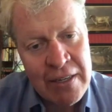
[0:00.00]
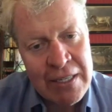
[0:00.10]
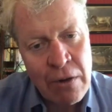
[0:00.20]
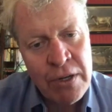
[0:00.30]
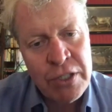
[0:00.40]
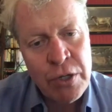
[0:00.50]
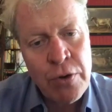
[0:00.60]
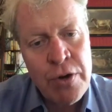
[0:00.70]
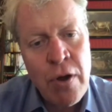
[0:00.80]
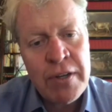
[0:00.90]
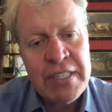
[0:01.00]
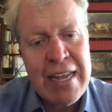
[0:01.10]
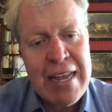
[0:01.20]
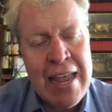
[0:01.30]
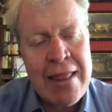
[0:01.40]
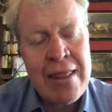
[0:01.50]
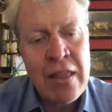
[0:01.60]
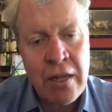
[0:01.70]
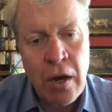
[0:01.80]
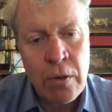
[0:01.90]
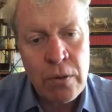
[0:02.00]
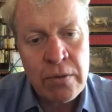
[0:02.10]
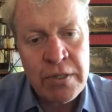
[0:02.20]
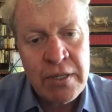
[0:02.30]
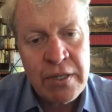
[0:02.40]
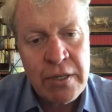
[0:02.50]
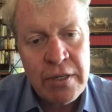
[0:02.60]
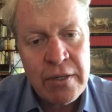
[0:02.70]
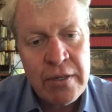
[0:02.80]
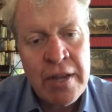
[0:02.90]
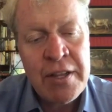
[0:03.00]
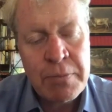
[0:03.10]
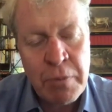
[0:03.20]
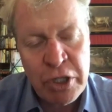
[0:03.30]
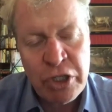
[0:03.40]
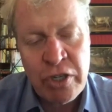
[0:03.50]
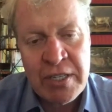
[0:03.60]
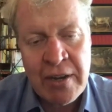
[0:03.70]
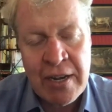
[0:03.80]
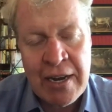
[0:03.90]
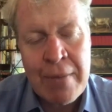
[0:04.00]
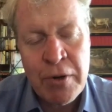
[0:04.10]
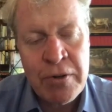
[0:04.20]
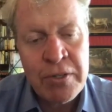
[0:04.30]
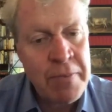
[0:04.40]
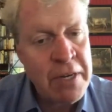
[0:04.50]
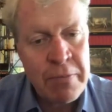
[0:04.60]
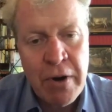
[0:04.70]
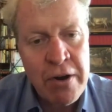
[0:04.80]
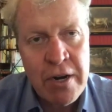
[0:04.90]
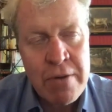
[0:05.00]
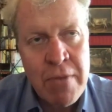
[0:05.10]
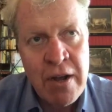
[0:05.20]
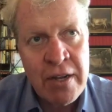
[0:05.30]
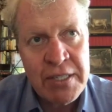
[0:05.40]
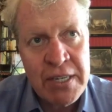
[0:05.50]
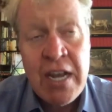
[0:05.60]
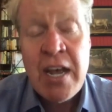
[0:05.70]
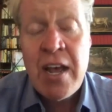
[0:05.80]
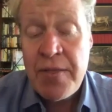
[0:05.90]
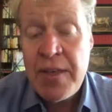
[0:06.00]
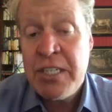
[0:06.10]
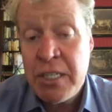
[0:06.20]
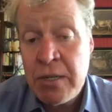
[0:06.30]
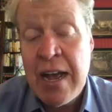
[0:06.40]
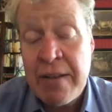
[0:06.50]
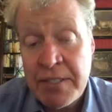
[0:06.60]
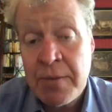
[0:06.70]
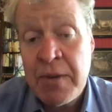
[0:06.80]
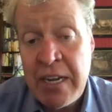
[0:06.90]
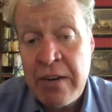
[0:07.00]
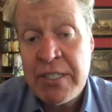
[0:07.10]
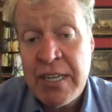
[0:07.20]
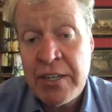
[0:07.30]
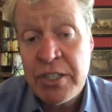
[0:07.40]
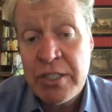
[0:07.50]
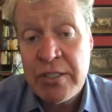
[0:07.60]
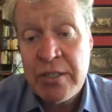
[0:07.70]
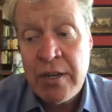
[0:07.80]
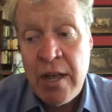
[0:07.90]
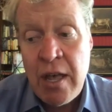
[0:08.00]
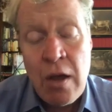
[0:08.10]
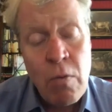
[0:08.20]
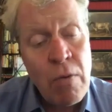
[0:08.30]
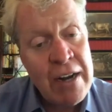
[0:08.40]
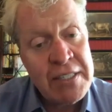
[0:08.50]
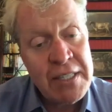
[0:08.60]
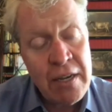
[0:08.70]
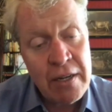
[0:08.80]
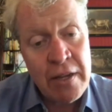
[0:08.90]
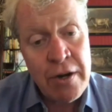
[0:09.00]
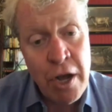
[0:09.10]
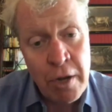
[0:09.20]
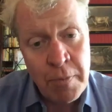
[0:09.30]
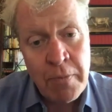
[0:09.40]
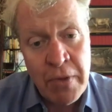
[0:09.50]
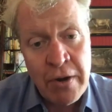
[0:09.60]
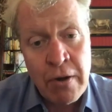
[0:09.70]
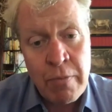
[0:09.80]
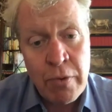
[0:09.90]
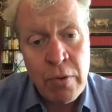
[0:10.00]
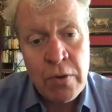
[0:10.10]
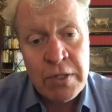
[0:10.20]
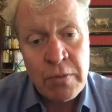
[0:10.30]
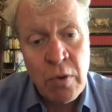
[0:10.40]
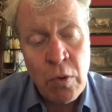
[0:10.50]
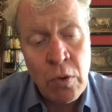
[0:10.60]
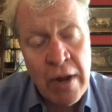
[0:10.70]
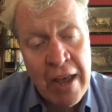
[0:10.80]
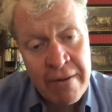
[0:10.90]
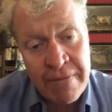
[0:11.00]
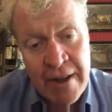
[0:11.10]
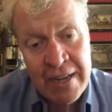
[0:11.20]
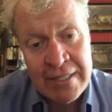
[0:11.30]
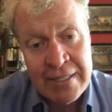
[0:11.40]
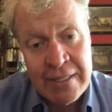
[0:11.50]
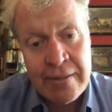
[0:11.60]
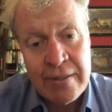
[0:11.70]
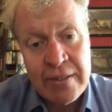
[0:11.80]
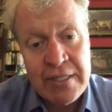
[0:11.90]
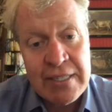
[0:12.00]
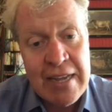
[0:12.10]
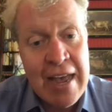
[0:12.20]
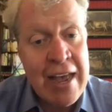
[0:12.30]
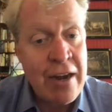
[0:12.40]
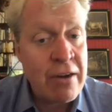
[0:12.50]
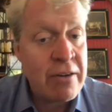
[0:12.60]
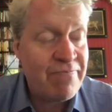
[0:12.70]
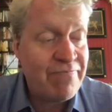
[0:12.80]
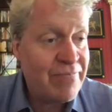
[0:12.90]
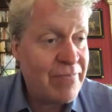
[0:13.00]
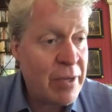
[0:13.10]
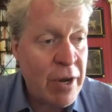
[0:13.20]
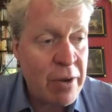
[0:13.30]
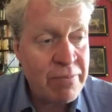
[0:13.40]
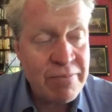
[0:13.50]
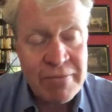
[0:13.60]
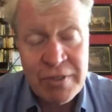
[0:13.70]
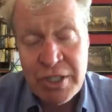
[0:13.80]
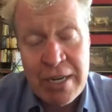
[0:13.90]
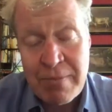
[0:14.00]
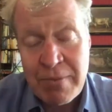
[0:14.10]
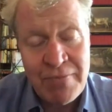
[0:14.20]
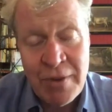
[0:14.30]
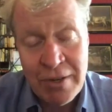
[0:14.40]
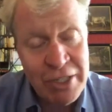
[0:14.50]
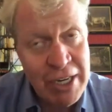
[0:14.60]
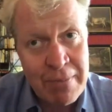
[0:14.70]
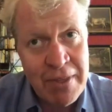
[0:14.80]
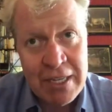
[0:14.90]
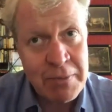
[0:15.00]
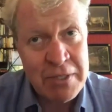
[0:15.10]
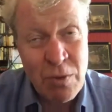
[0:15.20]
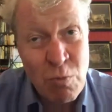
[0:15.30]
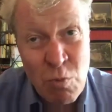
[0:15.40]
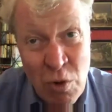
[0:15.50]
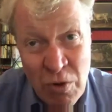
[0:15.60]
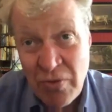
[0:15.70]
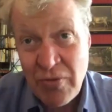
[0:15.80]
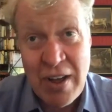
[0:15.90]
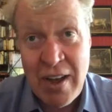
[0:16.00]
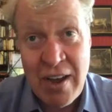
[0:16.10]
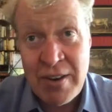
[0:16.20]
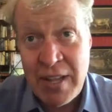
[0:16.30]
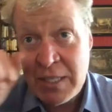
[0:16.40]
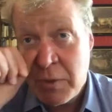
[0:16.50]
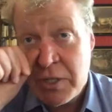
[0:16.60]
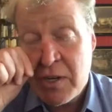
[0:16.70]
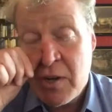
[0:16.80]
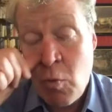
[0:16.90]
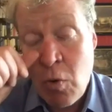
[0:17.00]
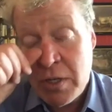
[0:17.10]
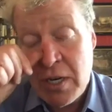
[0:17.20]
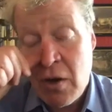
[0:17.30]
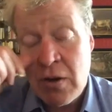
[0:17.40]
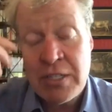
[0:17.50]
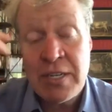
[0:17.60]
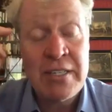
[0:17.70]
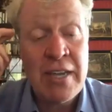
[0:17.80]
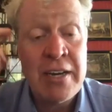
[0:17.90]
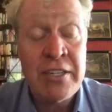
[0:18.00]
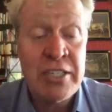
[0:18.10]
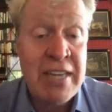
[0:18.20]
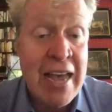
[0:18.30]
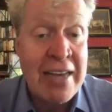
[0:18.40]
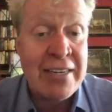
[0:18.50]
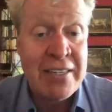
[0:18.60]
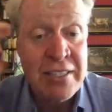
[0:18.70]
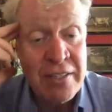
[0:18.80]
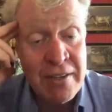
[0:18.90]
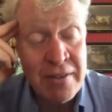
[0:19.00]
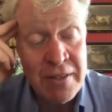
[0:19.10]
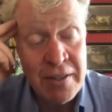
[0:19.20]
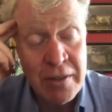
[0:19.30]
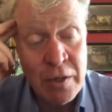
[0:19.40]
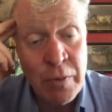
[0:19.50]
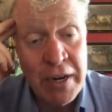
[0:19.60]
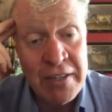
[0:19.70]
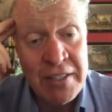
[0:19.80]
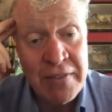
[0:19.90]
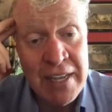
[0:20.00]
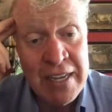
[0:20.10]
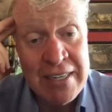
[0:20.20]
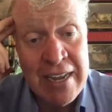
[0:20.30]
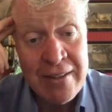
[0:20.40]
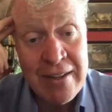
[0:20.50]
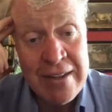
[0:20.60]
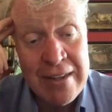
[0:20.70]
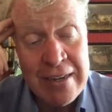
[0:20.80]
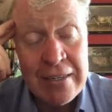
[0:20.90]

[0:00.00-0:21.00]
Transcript: long as you're not in the cold, and this butcher had clambered onto a bit of broken mast, they do have some heat retention. Whereas the noblemen on board all had fine silks and, you know, sheep, not sheep things, but sort of wolf fur and things, which got waterlogged and just added to the quickness of their death, I think.